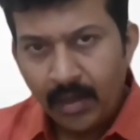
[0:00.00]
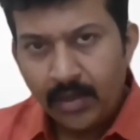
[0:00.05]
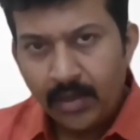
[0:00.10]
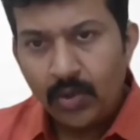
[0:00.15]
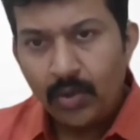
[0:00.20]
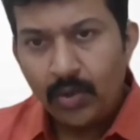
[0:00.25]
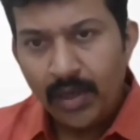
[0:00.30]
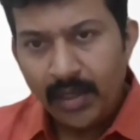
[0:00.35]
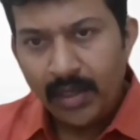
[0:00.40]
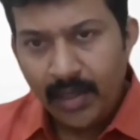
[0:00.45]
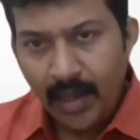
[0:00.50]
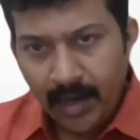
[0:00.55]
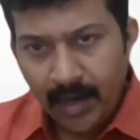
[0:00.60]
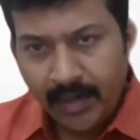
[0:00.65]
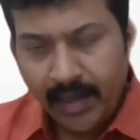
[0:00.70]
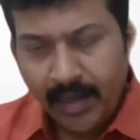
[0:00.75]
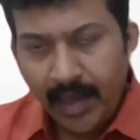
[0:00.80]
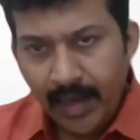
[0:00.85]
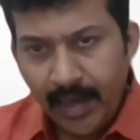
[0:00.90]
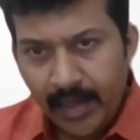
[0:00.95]
So in
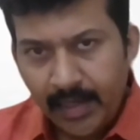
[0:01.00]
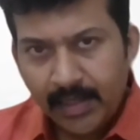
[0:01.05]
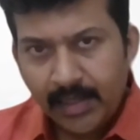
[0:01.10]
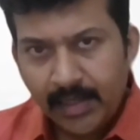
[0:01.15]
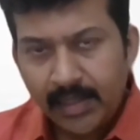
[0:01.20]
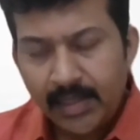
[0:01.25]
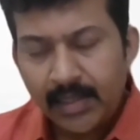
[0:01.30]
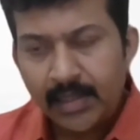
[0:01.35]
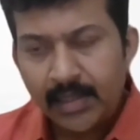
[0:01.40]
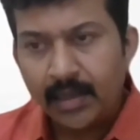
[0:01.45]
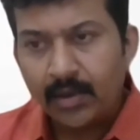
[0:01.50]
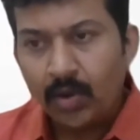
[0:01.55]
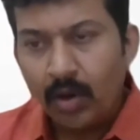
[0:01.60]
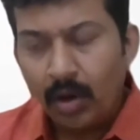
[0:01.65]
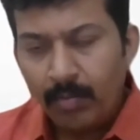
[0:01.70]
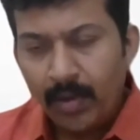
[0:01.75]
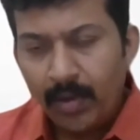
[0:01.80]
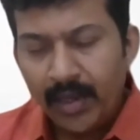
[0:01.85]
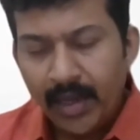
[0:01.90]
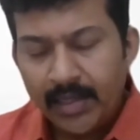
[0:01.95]
that case, the
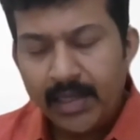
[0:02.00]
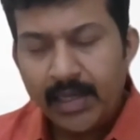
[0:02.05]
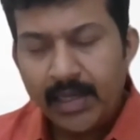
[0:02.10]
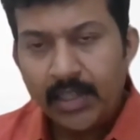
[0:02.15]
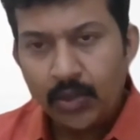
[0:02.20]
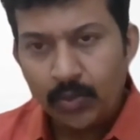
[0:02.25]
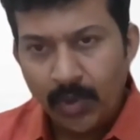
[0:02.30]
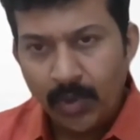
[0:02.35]
complication is